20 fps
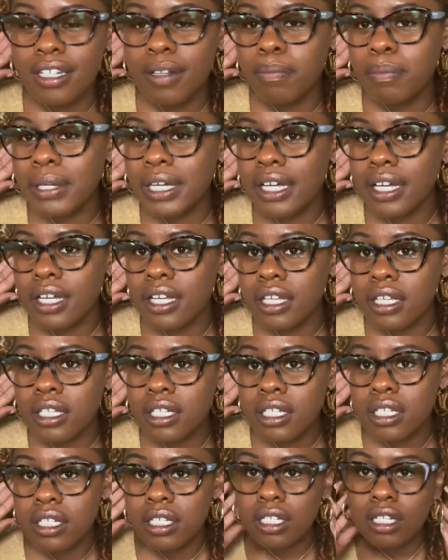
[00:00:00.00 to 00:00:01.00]

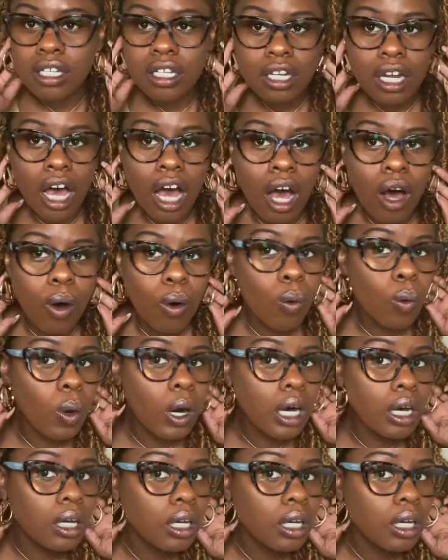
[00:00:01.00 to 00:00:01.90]
because, you know,